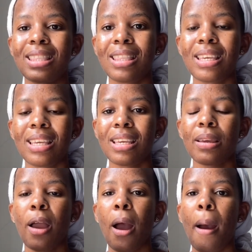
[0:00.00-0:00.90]
the
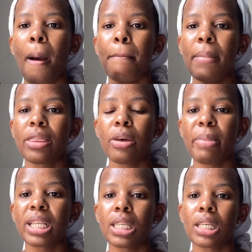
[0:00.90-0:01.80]

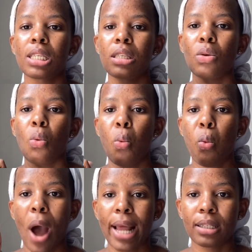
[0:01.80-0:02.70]
Mathematics
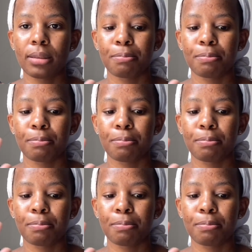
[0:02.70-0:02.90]
1.